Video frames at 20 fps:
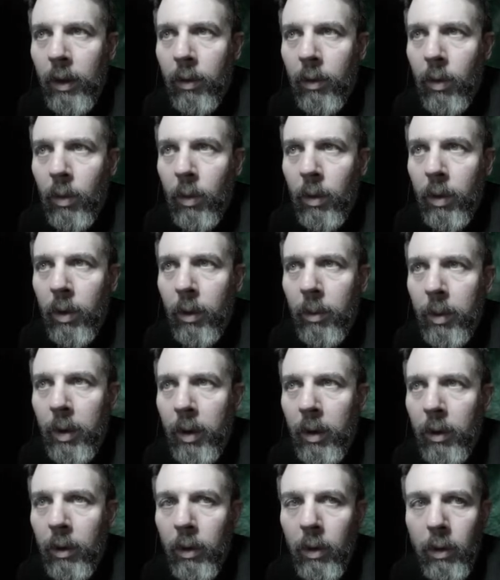it's going
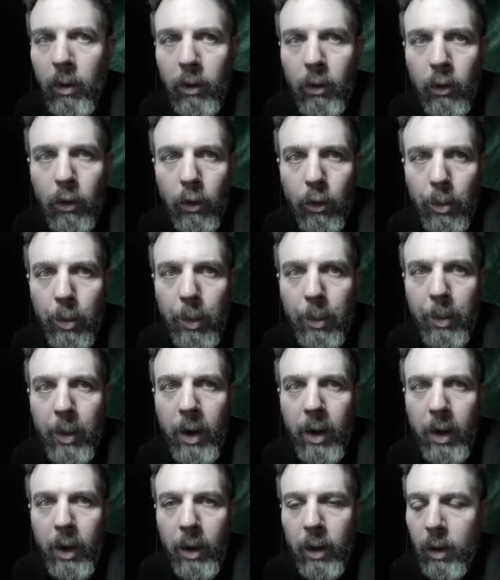to be
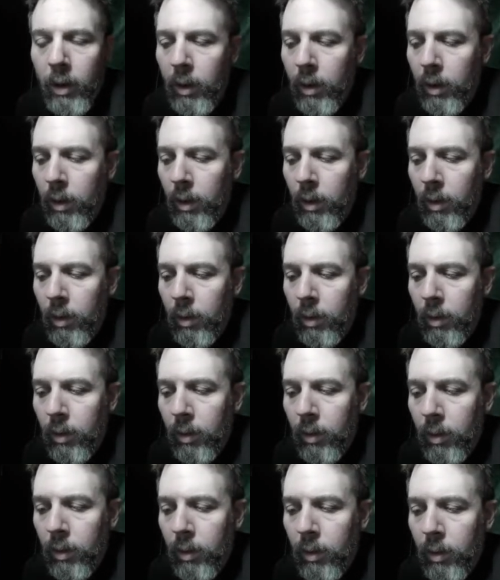super bright.
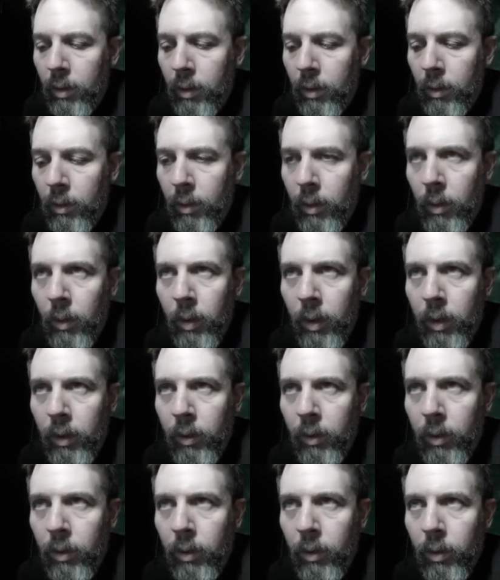We
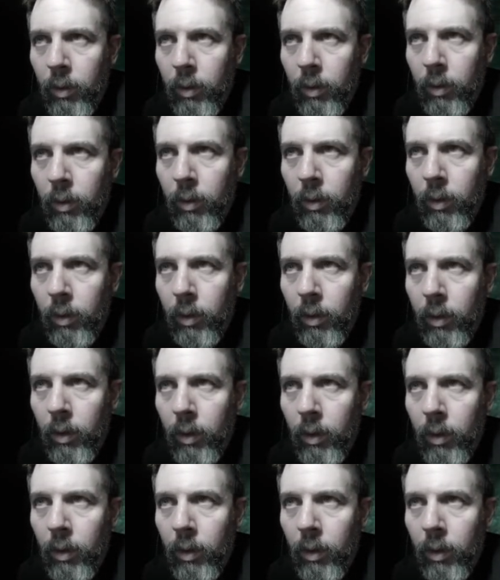want to
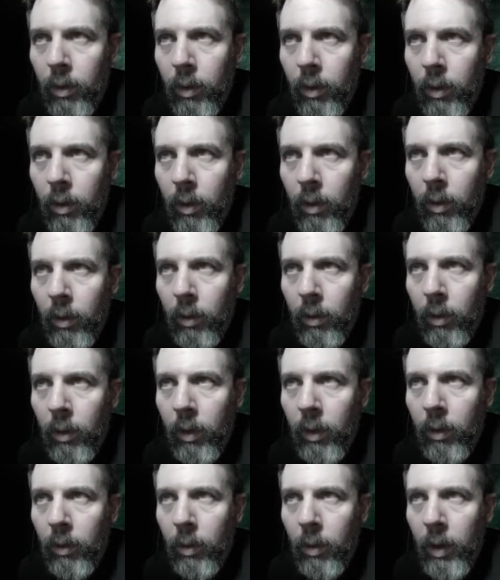
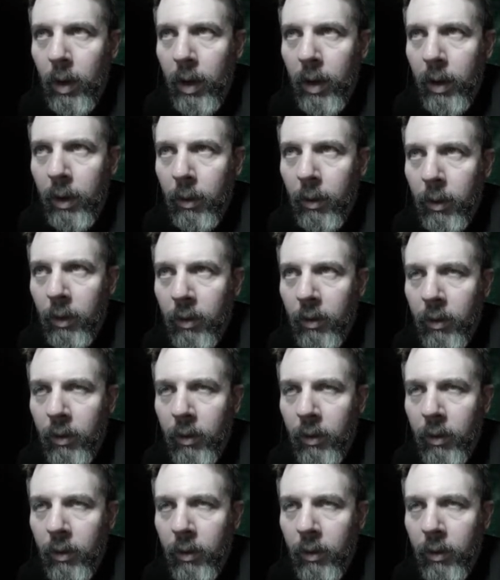go this way on